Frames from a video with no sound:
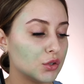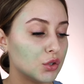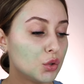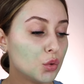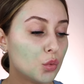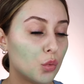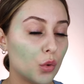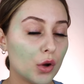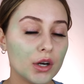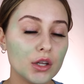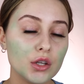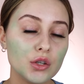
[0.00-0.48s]
so
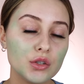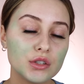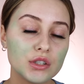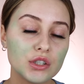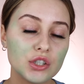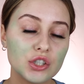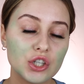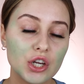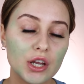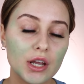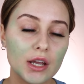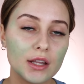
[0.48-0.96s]
you want to use
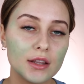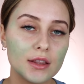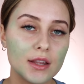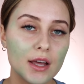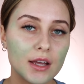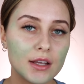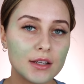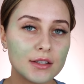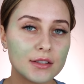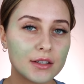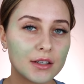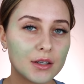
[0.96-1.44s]
a shade
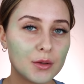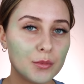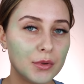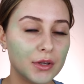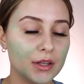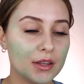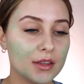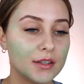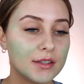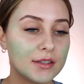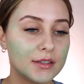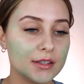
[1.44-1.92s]
that is going to
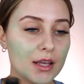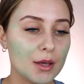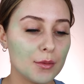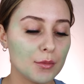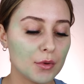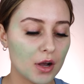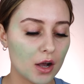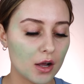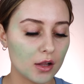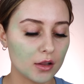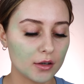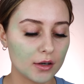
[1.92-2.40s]
be the
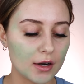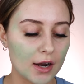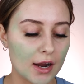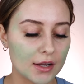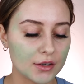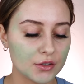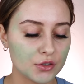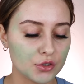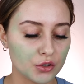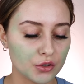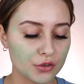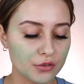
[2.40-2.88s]
same color
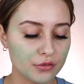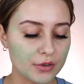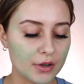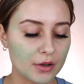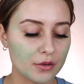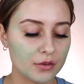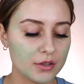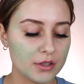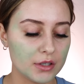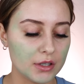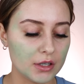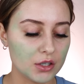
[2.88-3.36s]
as your
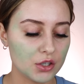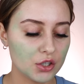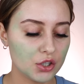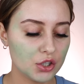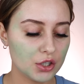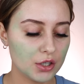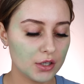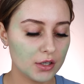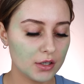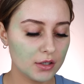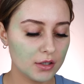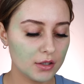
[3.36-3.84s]

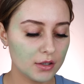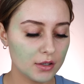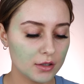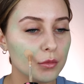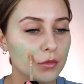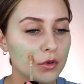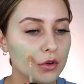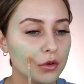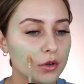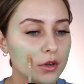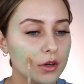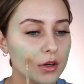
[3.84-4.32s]
foundation.
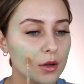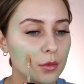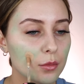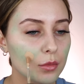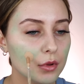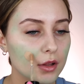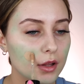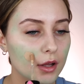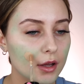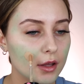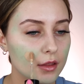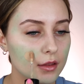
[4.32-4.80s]
I'm going to
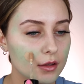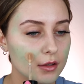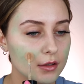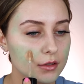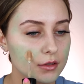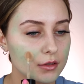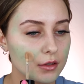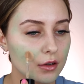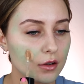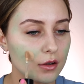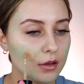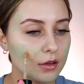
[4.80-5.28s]
apply
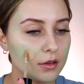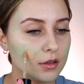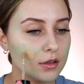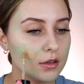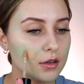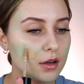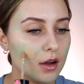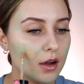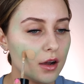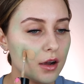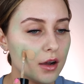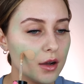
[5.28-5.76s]
this on
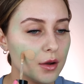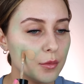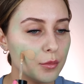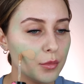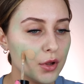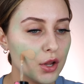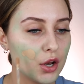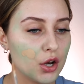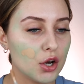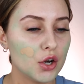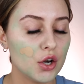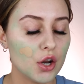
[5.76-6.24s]

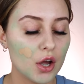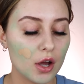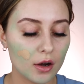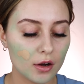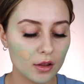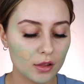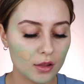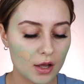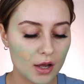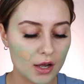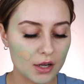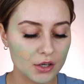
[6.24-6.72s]
top, not
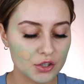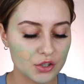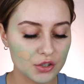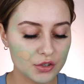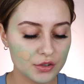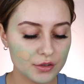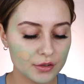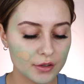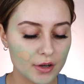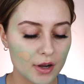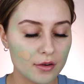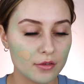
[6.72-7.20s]
a lot,
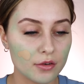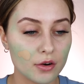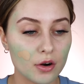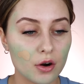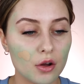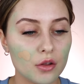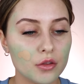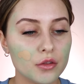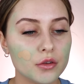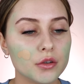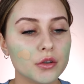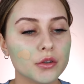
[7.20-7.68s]
just to cover
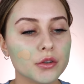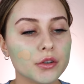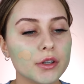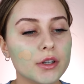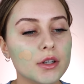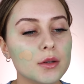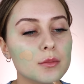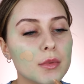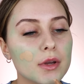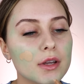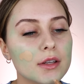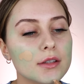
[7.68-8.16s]
all the
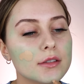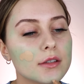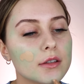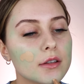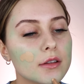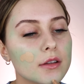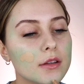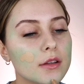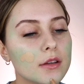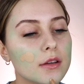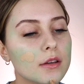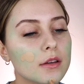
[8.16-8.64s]
green
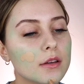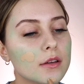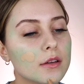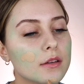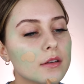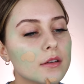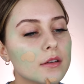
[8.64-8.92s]
basically.